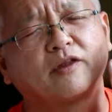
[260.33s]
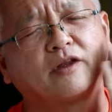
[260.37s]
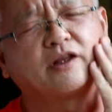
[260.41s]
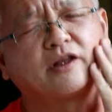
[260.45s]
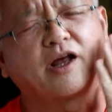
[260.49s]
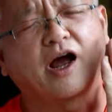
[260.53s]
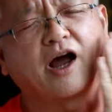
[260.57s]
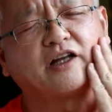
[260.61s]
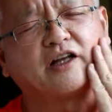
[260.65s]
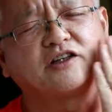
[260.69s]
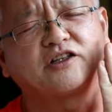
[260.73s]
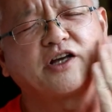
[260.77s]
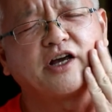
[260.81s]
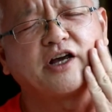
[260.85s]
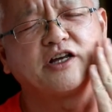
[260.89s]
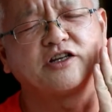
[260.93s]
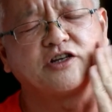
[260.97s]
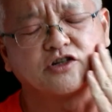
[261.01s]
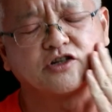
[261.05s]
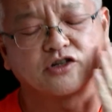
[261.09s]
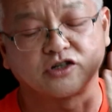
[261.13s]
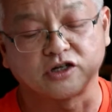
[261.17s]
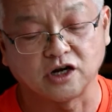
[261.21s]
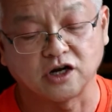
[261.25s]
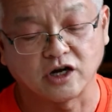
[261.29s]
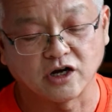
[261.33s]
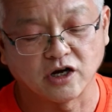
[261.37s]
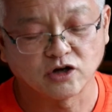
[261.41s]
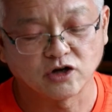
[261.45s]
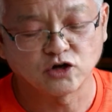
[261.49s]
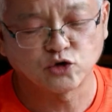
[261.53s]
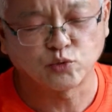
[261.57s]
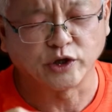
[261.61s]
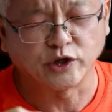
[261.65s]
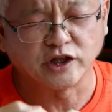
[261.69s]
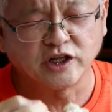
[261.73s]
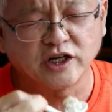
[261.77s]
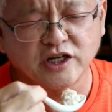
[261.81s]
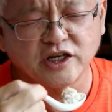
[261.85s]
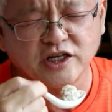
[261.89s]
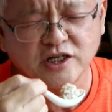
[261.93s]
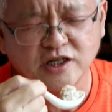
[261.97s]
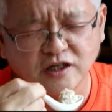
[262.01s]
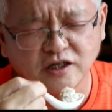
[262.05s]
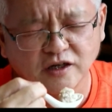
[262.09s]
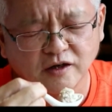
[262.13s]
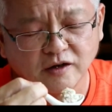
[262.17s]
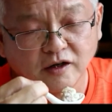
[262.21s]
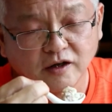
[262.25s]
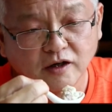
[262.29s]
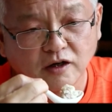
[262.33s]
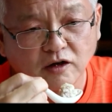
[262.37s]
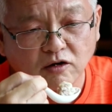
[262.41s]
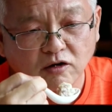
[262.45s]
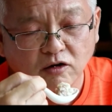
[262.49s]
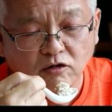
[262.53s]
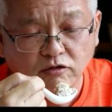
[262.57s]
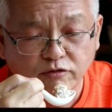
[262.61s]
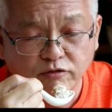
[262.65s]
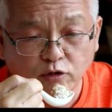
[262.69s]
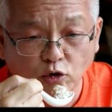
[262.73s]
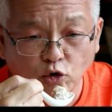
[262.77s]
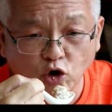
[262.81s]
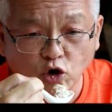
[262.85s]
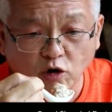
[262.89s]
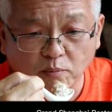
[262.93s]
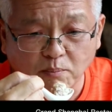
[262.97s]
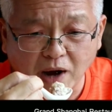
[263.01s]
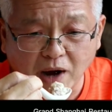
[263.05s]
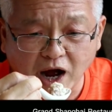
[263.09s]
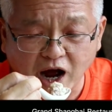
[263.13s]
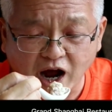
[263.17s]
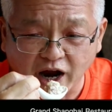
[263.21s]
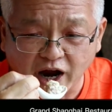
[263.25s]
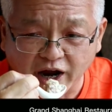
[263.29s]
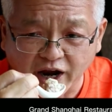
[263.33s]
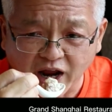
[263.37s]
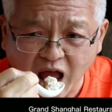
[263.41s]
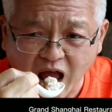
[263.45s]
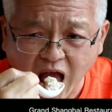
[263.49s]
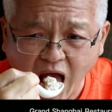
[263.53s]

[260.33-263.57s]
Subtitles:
I taste is sweetness, followed by